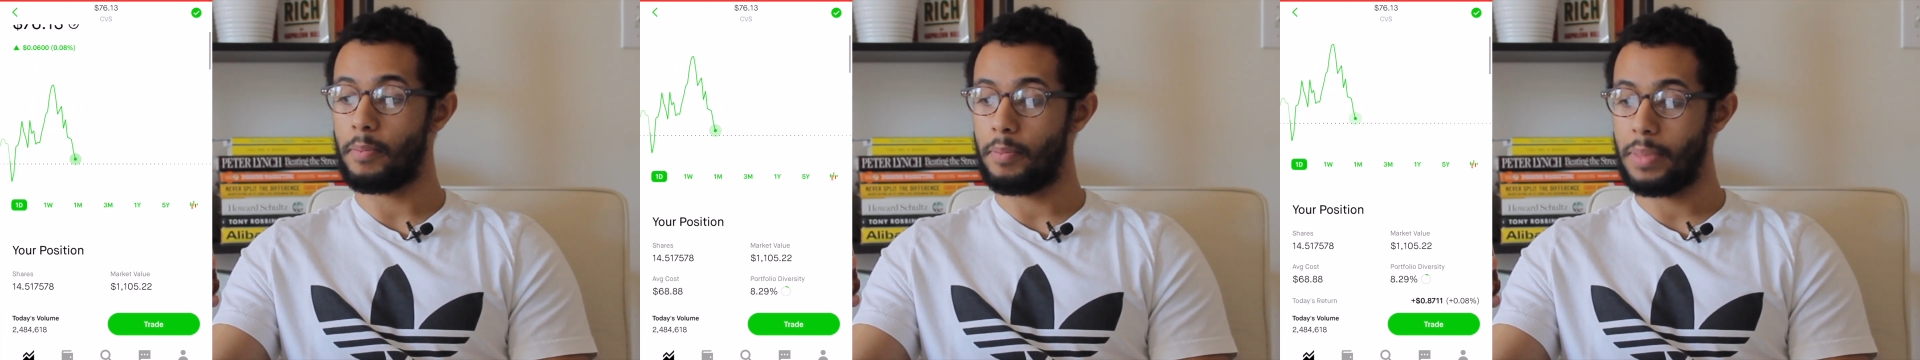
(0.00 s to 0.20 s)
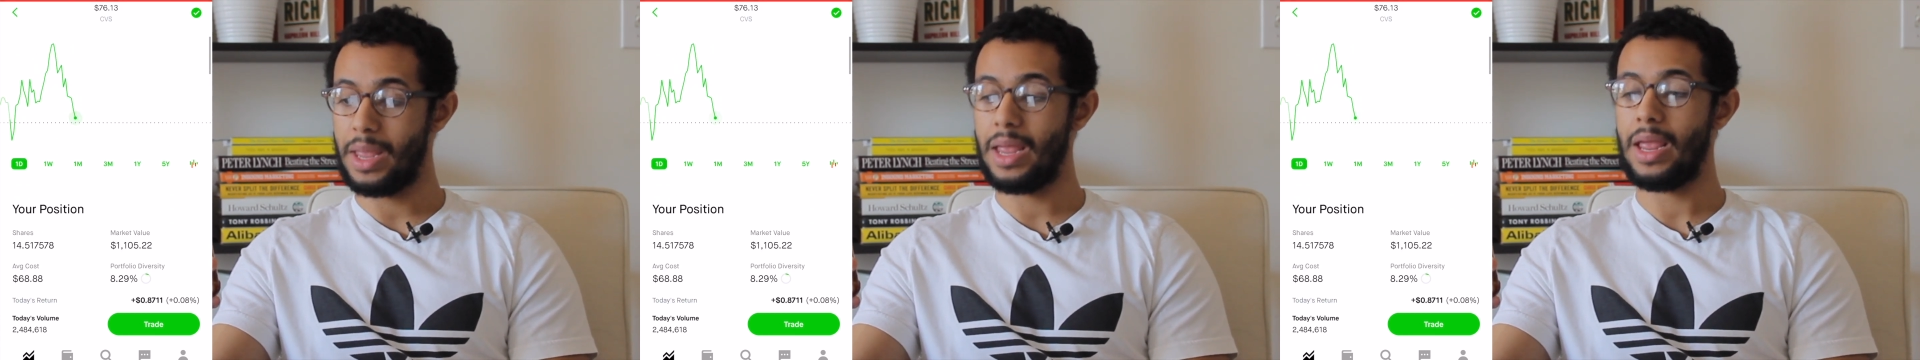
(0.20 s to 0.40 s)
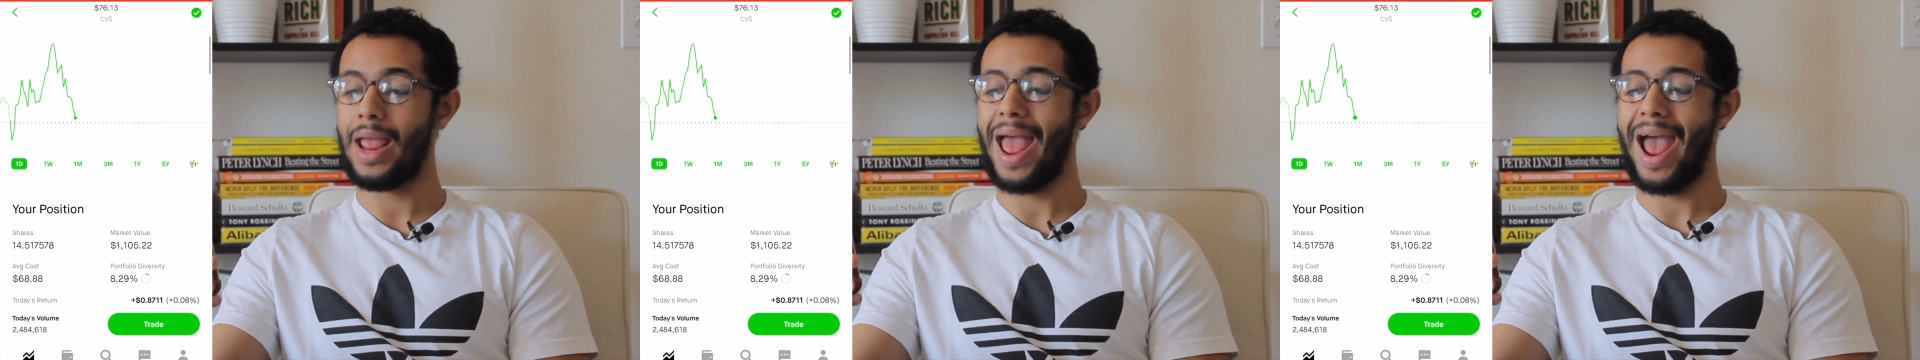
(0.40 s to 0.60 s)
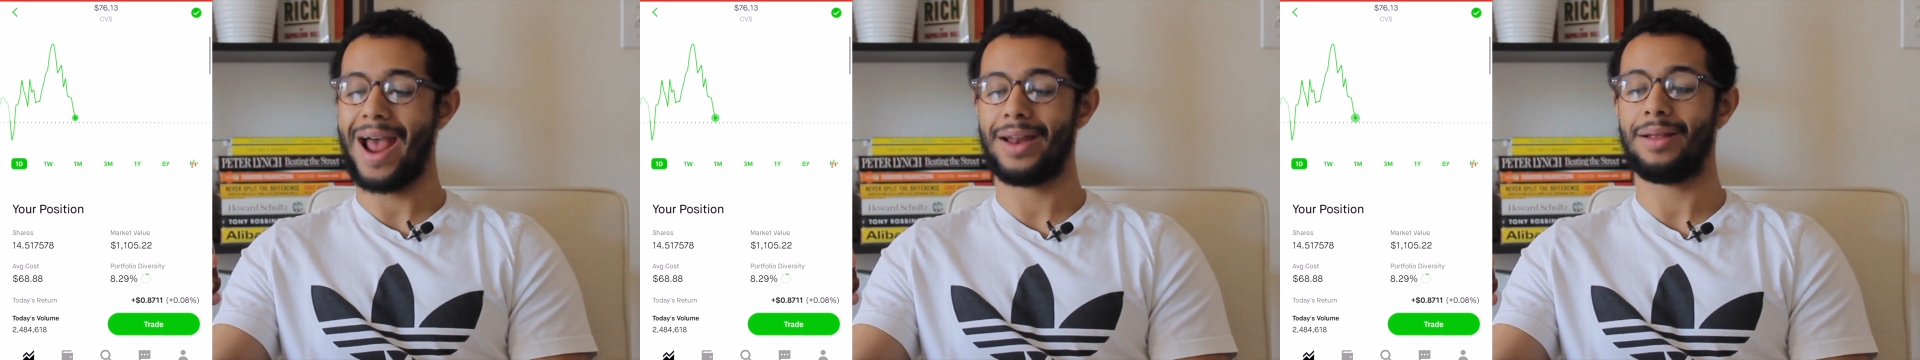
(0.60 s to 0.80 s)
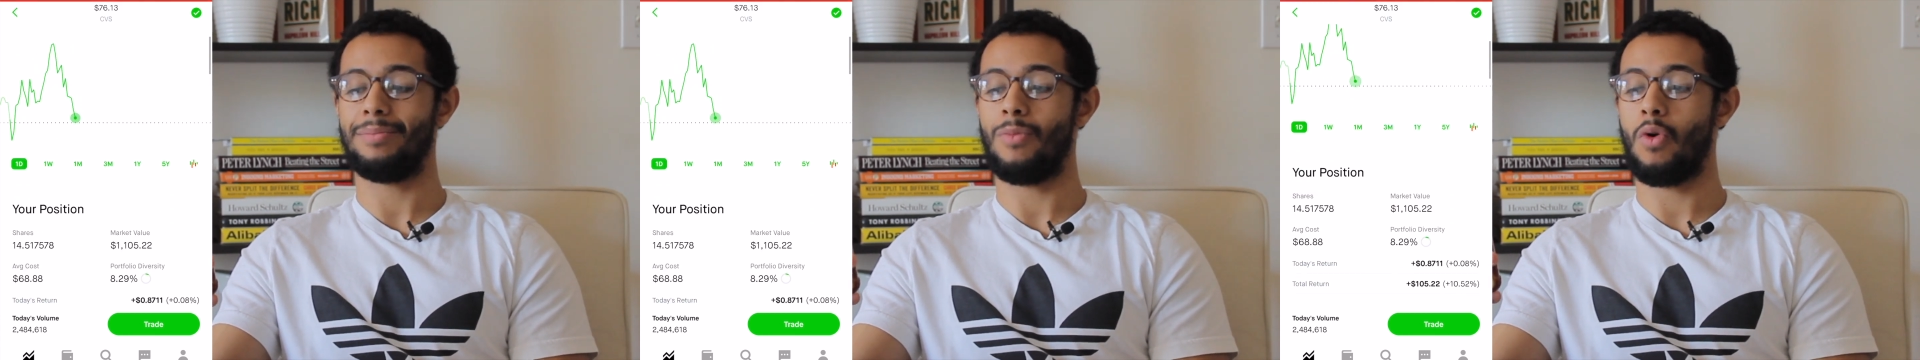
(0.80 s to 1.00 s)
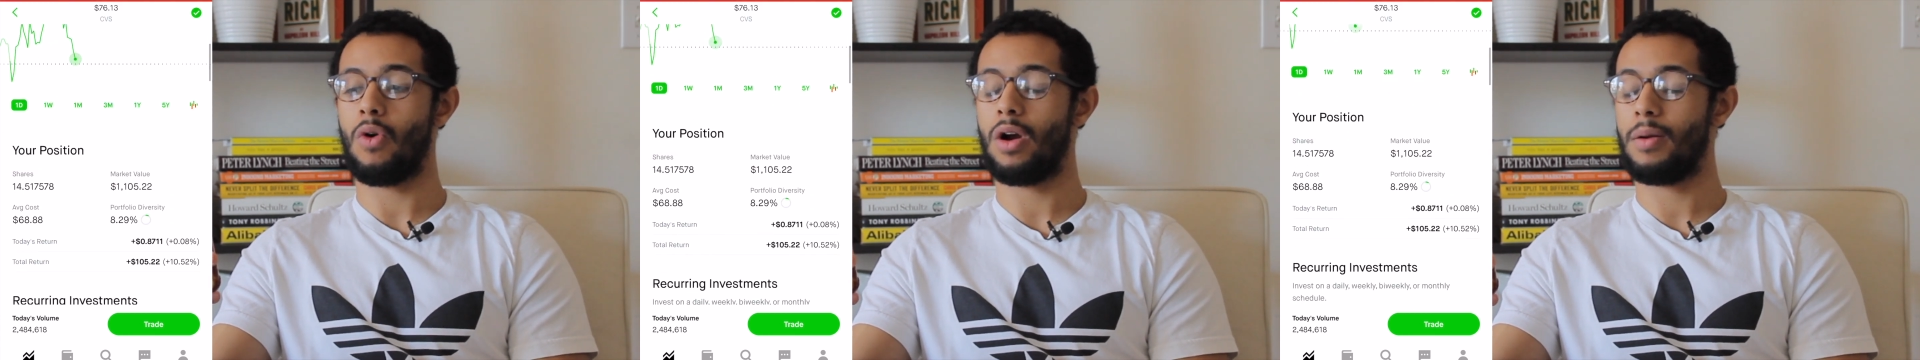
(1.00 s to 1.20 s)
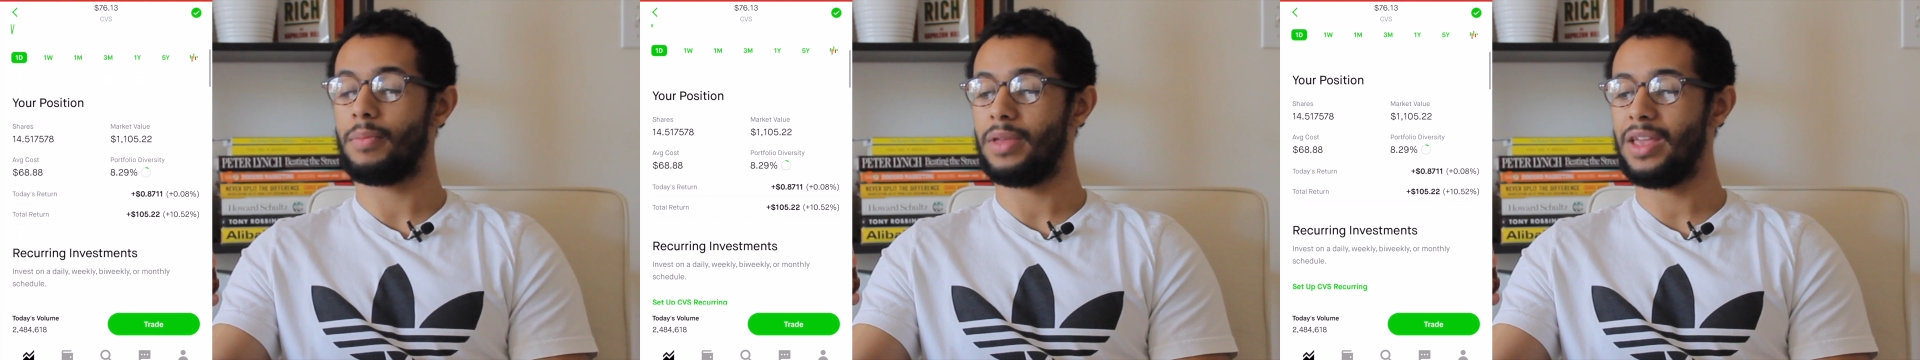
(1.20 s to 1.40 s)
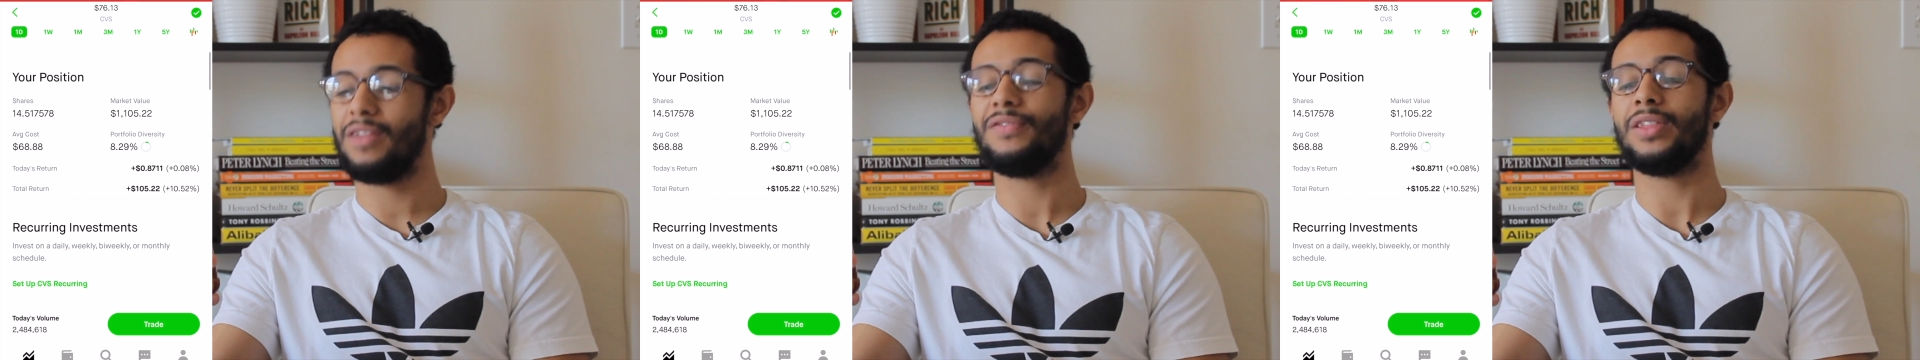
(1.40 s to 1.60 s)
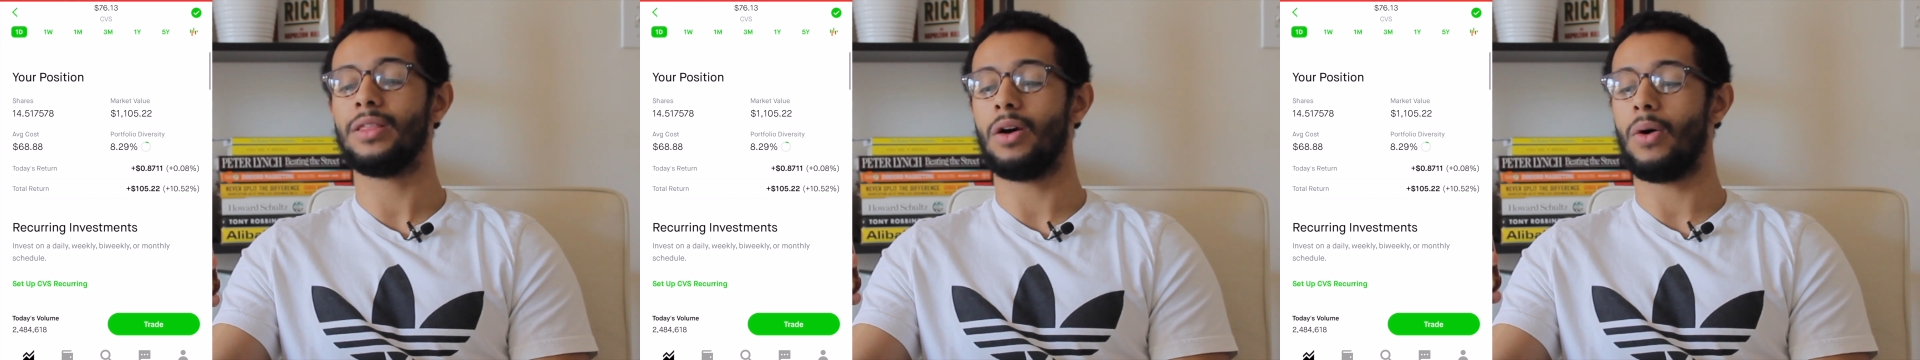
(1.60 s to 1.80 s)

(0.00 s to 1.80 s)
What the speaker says: be adding more, even